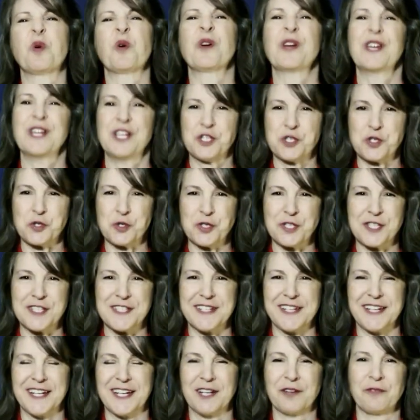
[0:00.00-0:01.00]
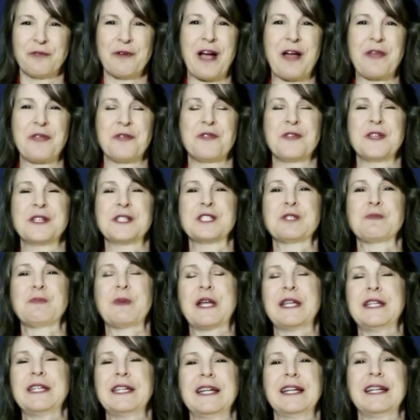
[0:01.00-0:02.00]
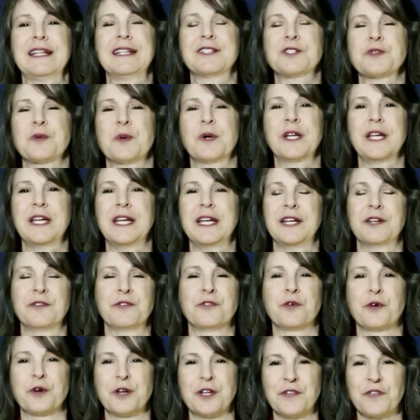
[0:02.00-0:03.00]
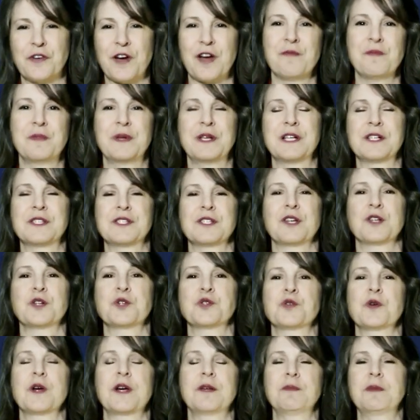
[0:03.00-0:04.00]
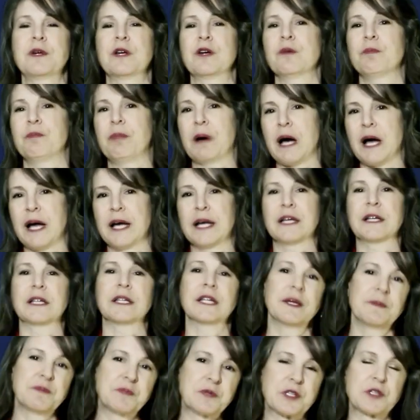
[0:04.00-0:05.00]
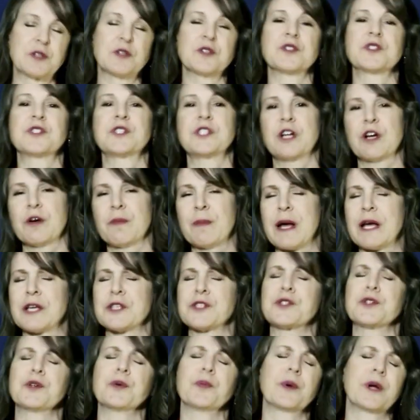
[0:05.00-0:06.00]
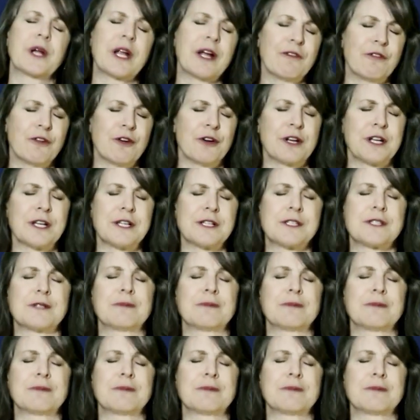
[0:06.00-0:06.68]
interesting rather than spending 20 to 45 minutes on a treadmill, bike, elliptical, Stairmaster, whatever it is.